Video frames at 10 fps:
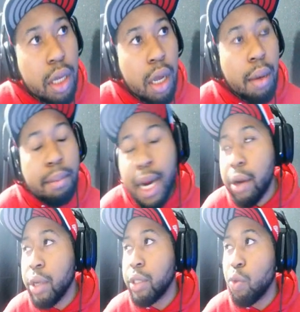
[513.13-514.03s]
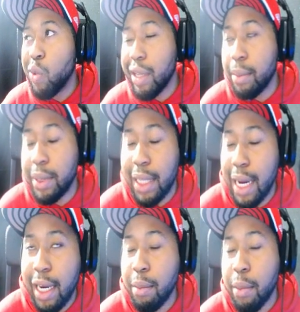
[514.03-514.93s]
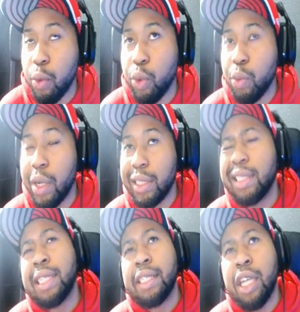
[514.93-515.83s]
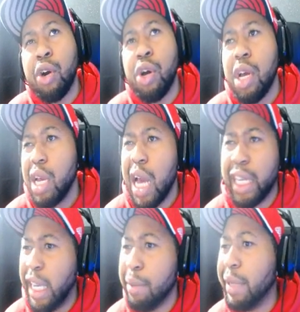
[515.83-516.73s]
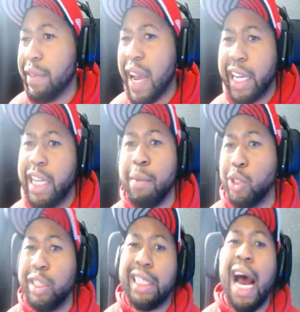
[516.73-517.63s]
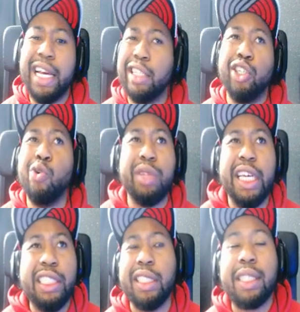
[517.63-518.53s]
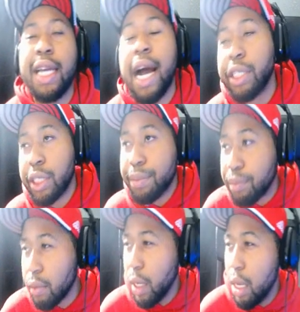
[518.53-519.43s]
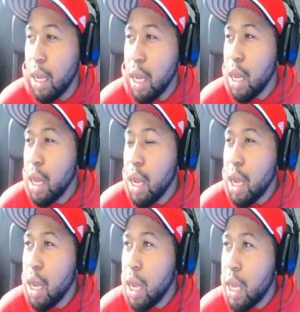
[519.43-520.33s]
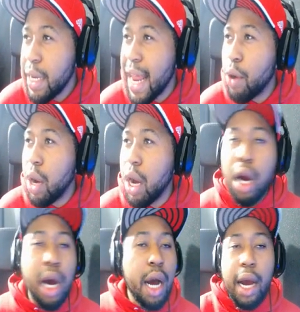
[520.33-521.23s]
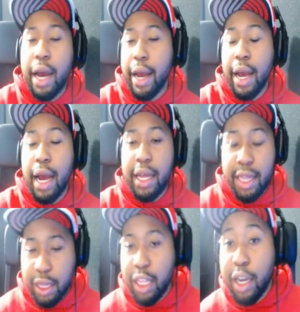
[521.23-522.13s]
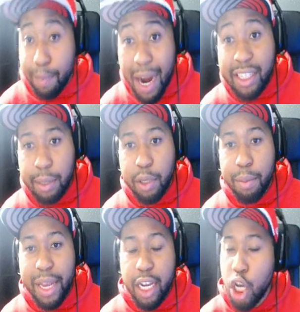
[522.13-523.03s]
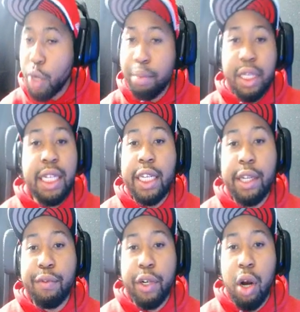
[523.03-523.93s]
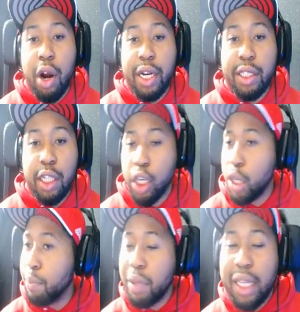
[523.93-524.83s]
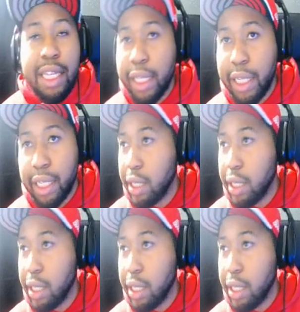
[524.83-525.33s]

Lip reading: But I heard one of them said, I can't remember who it was, it says, yo, I can't believe Akademiks just tie his whole thing to Tekashi. Now, the comparison I'm going to make, completely different artists, completely